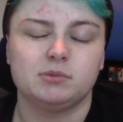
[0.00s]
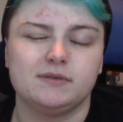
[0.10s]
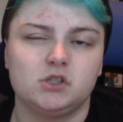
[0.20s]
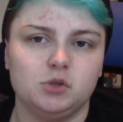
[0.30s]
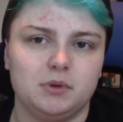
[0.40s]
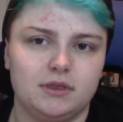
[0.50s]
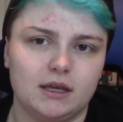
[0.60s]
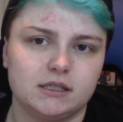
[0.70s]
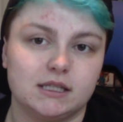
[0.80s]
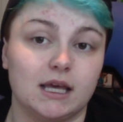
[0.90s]
In terms of
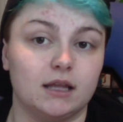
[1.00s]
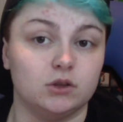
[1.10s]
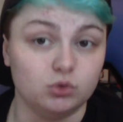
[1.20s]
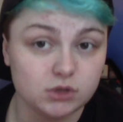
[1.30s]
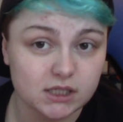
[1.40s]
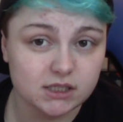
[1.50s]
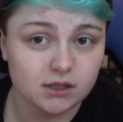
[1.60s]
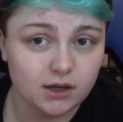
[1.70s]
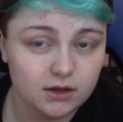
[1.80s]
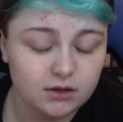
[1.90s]
stupid things that Luz
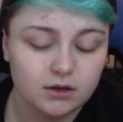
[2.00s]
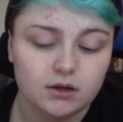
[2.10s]
has done,